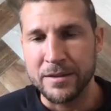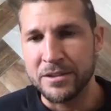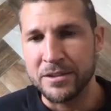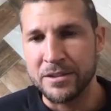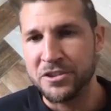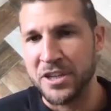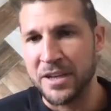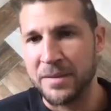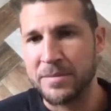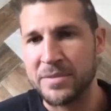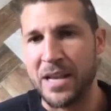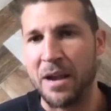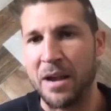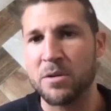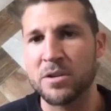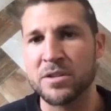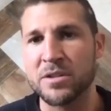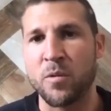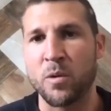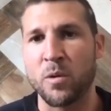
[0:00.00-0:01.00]
gyms I
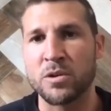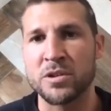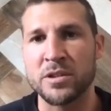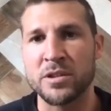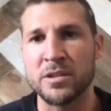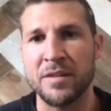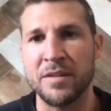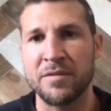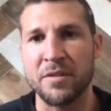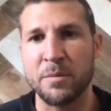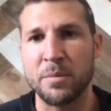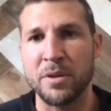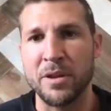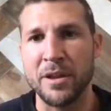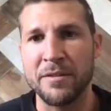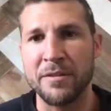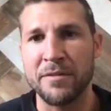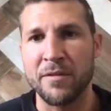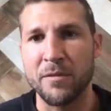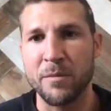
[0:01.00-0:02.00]
was fortunate enough to
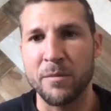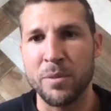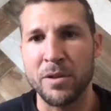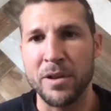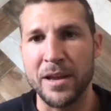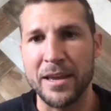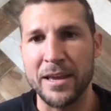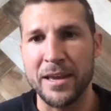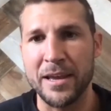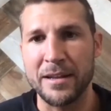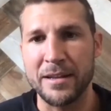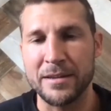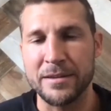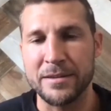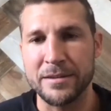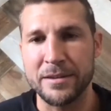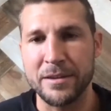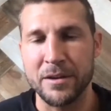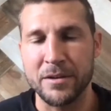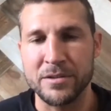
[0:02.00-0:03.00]
play in,
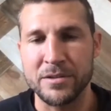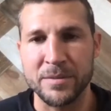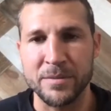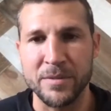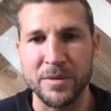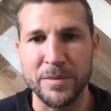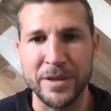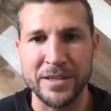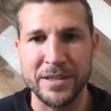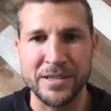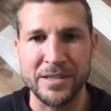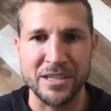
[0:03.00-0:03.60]
and some of the biggest.